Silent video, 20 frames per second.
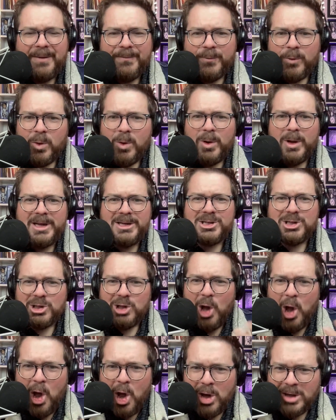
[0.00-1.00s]
Freud's
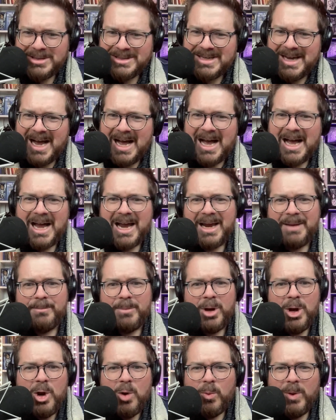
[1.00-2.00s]
long
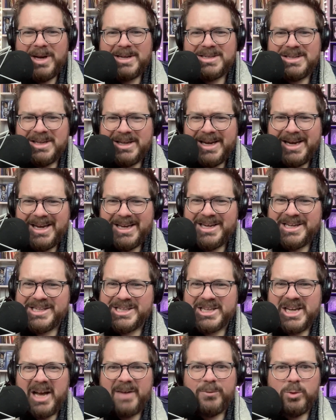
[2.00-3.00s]
time wrestling and
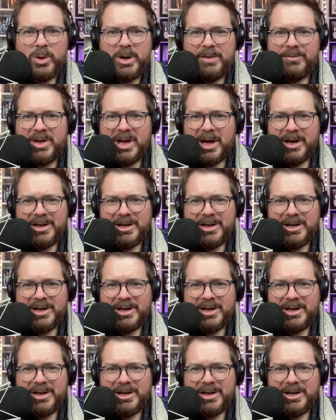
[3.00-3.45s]
discovery of the